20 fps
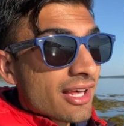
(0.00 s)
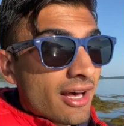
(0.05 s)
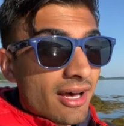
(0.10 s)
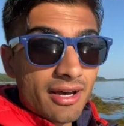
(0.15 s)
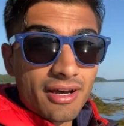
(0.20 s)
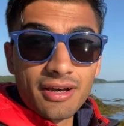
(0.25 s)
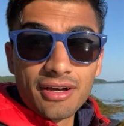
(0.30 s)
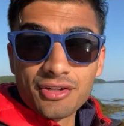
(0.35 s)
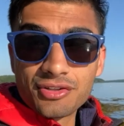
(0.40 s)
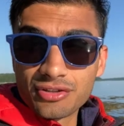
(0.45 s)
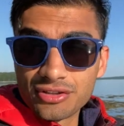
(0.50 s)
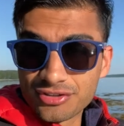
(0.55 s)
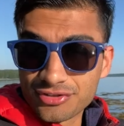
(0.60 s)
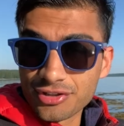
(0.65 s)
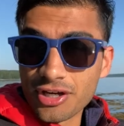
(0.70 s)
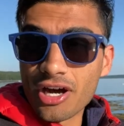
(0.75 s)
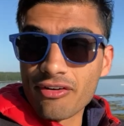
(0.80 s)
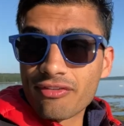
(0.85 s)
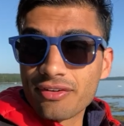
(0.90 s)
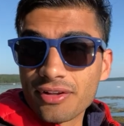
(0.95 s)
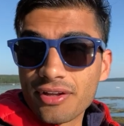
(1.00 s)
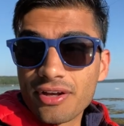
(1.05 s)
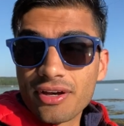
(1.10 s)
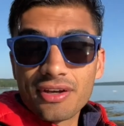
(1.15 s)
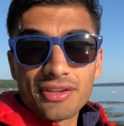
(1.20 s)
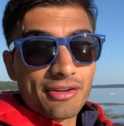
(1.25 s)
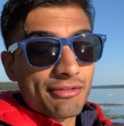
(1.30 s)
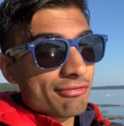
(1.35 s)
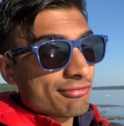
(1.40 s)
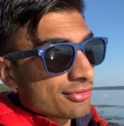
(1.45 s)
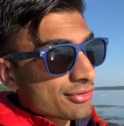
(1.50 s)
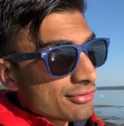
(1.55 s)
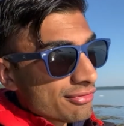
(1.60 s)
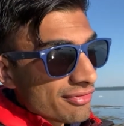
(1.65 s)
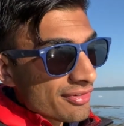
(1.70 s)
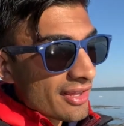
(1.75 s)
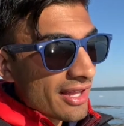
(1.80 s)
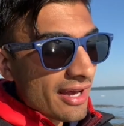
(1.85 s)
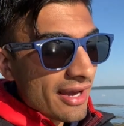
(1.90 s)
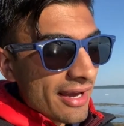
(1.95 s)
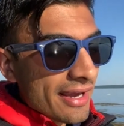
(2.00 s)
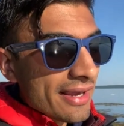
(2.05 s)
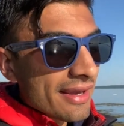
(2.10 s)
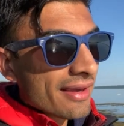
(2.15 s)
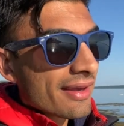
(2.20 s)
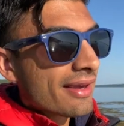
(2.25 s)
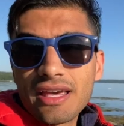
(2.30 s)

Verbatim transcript: uh, Drosophila, the fruit fly.